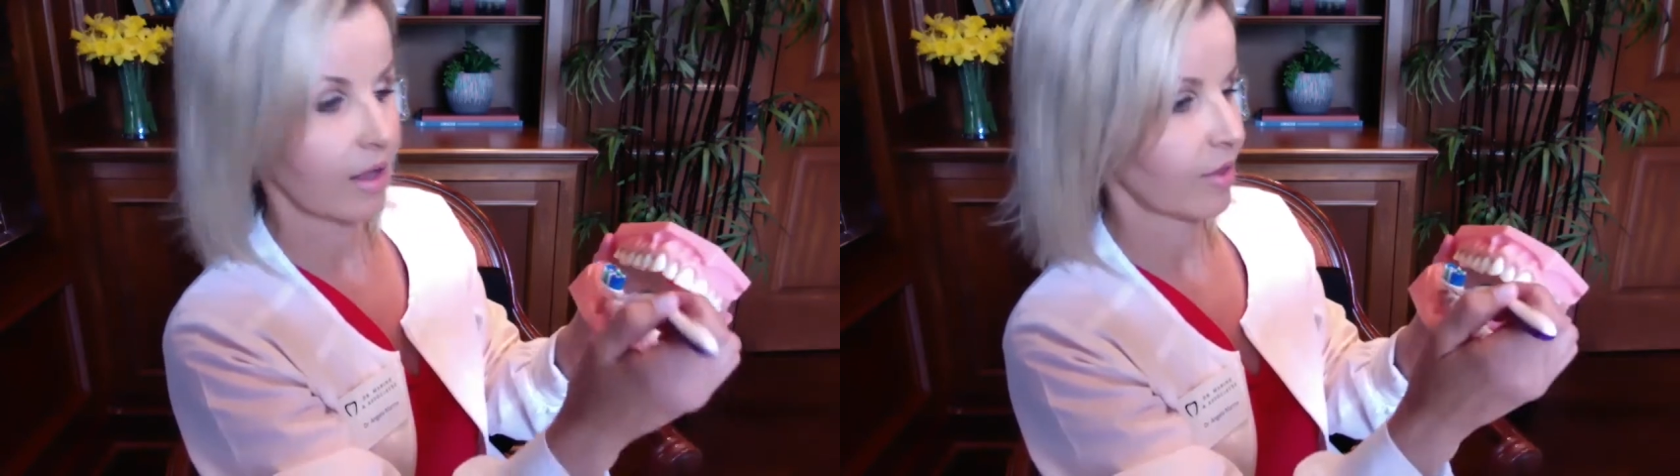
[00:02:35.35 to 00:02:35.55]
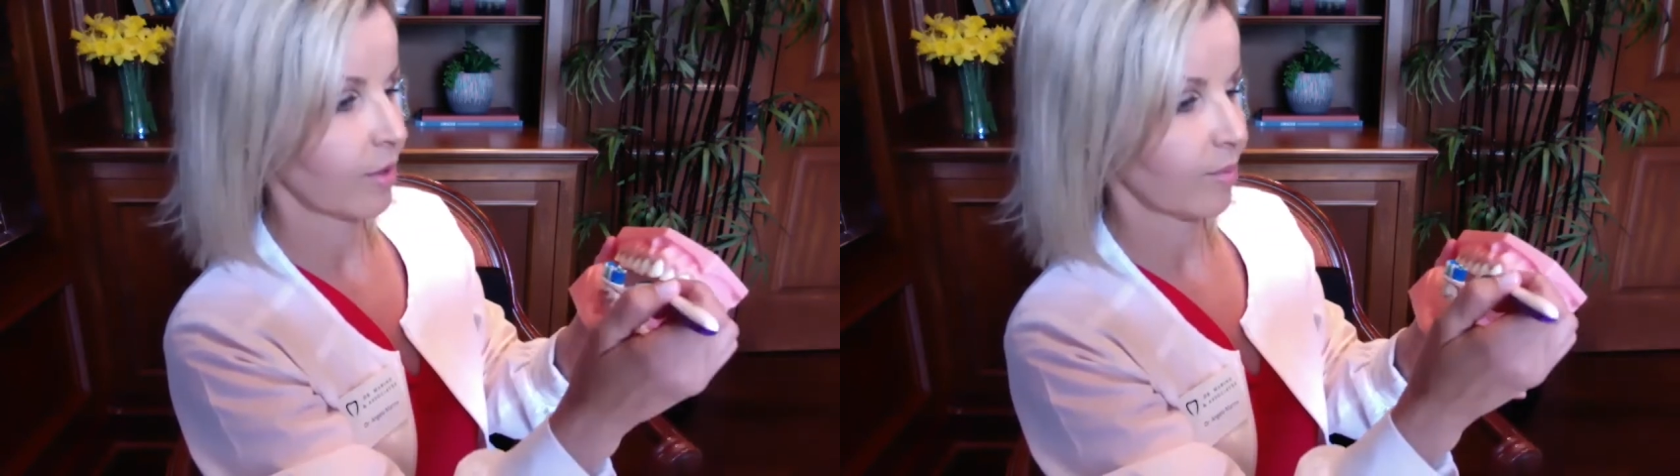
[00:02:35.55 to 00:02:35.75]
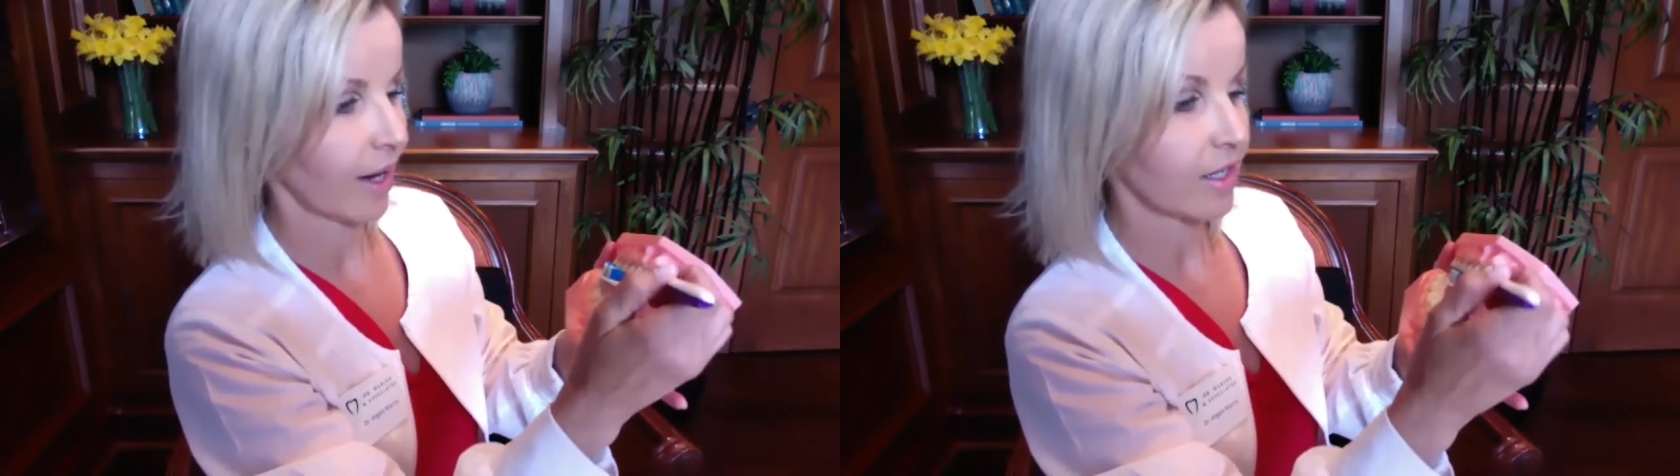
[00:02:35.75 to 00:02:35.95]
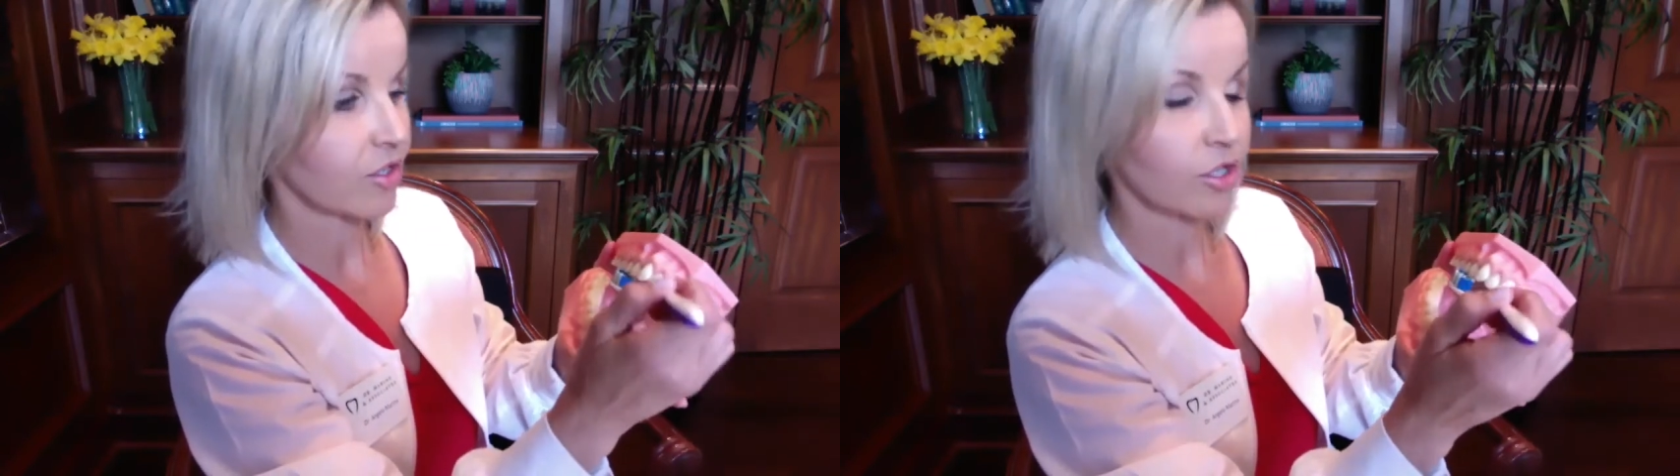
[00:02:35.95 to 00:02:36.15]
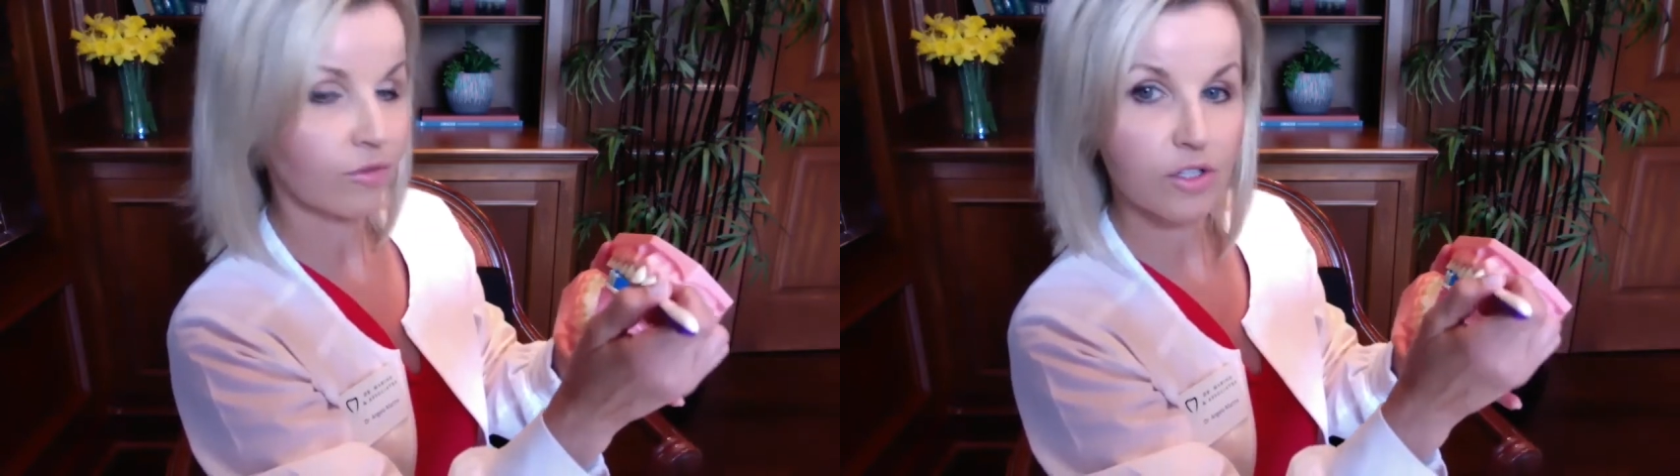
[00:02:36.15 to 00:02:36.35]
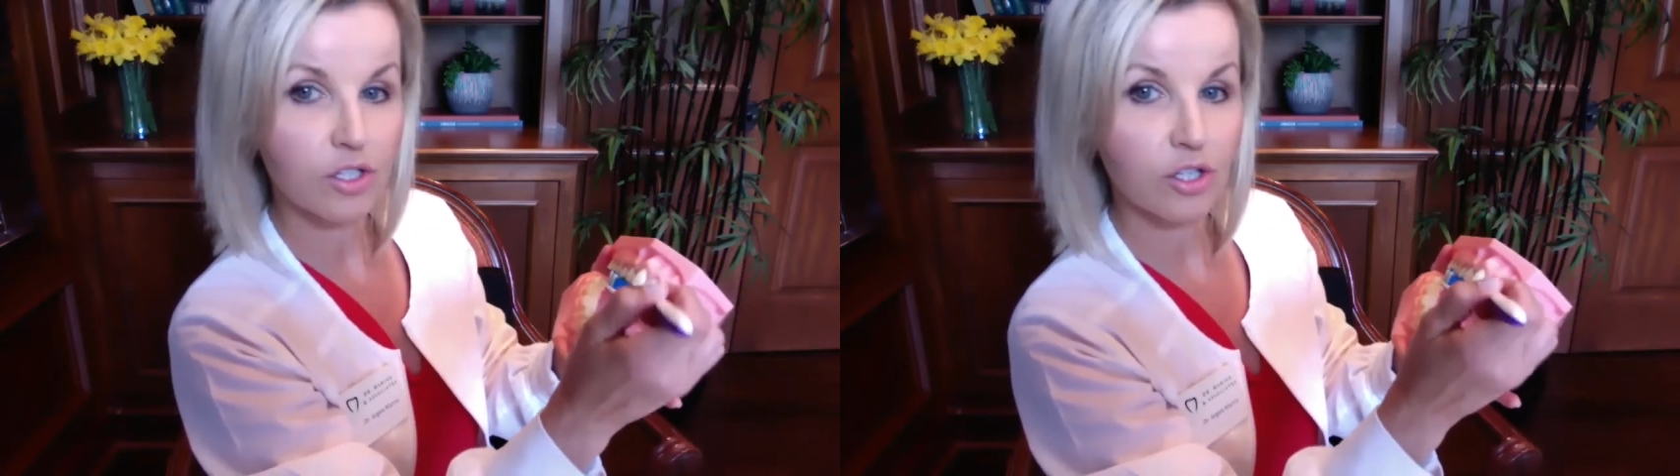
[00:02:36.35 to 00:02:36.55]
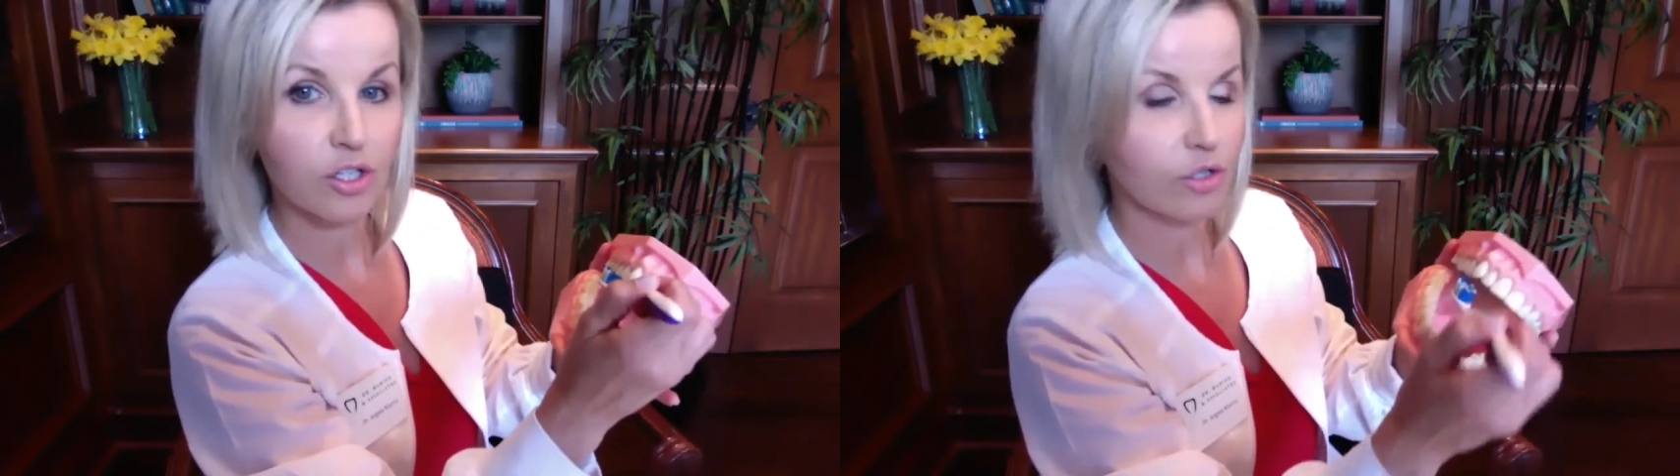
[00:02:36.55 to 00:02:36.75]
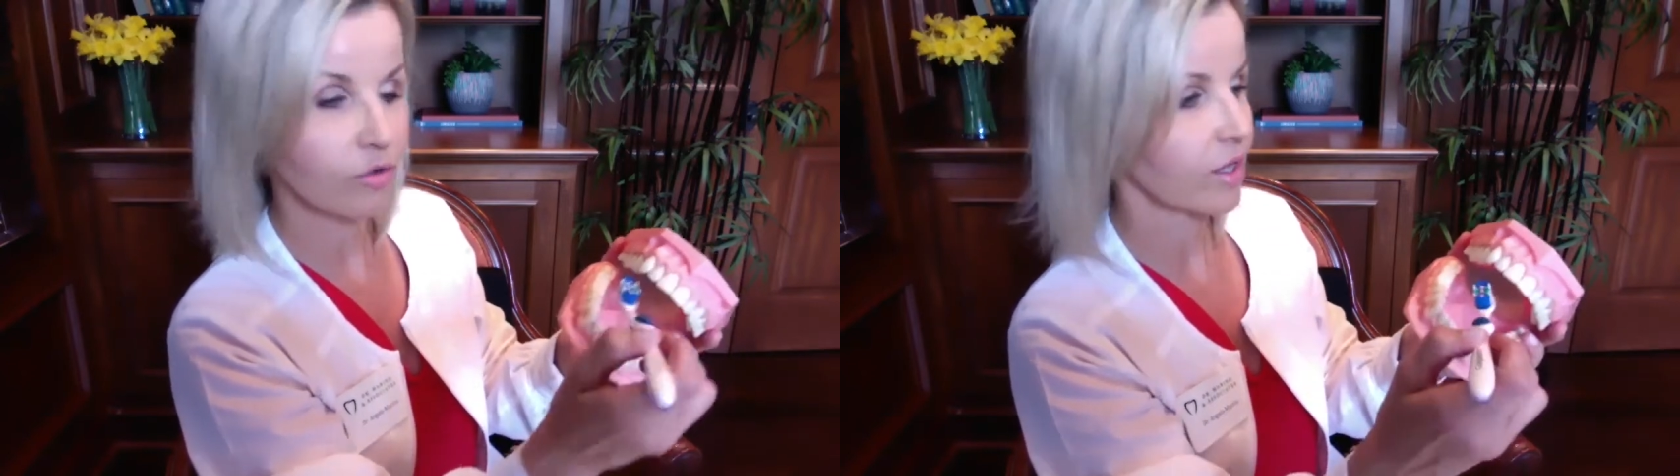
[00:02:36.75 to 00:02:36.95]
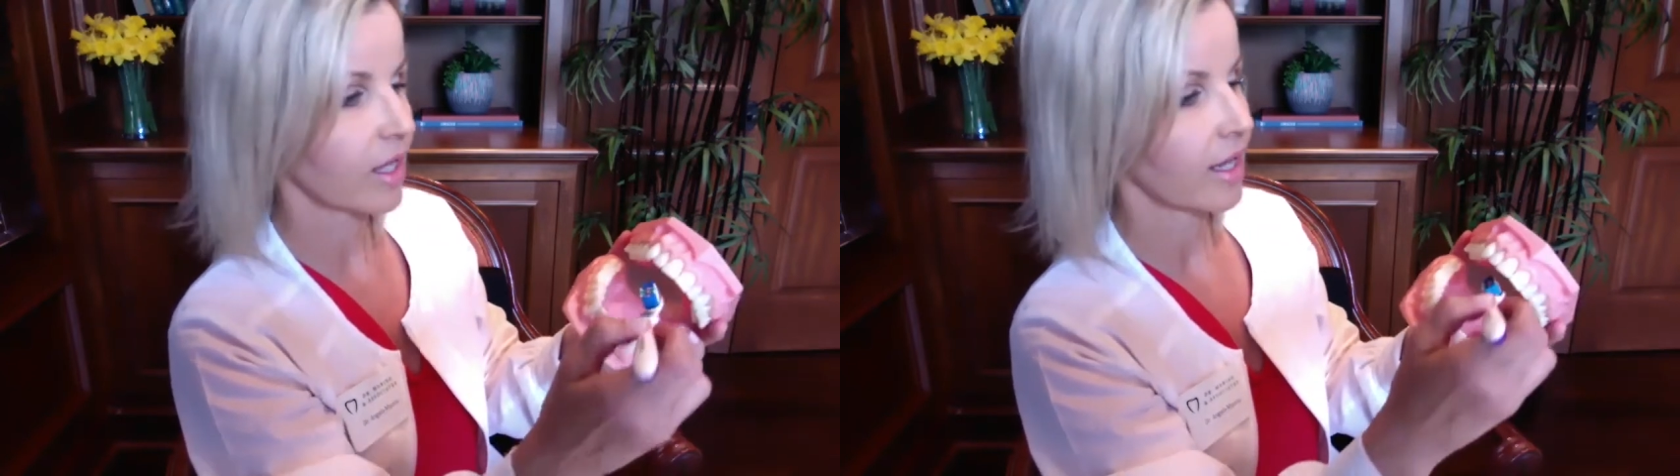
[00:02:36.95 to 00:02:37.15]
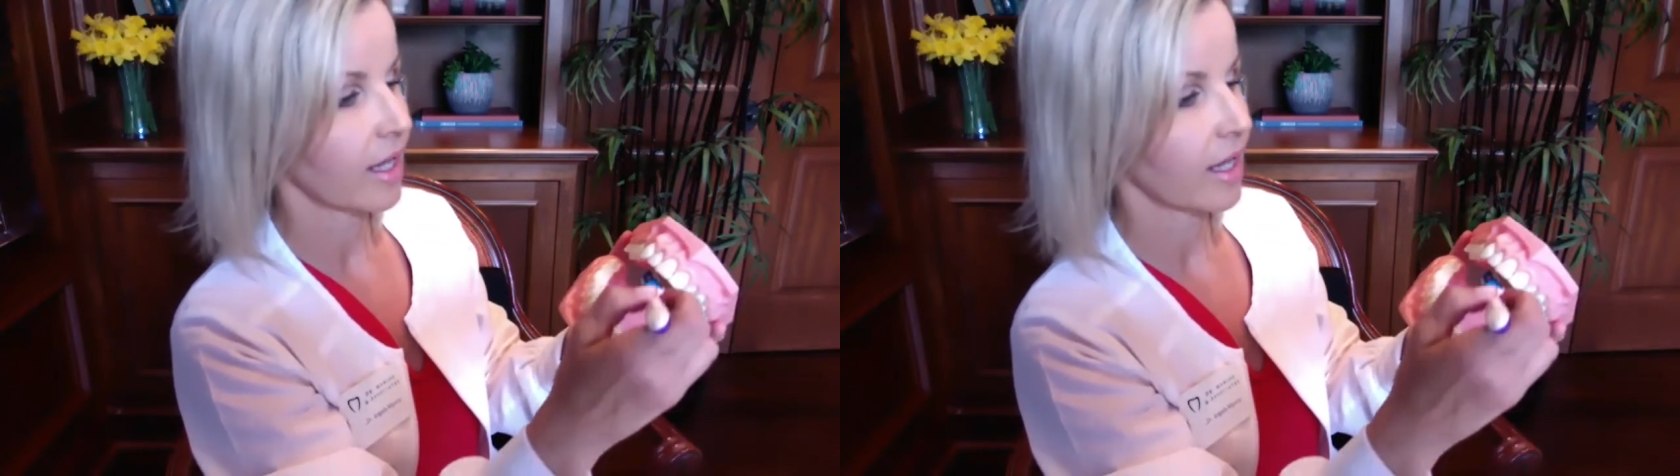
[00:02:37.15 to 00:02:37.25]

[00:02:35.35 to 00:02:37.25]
the biting surface of the tooth,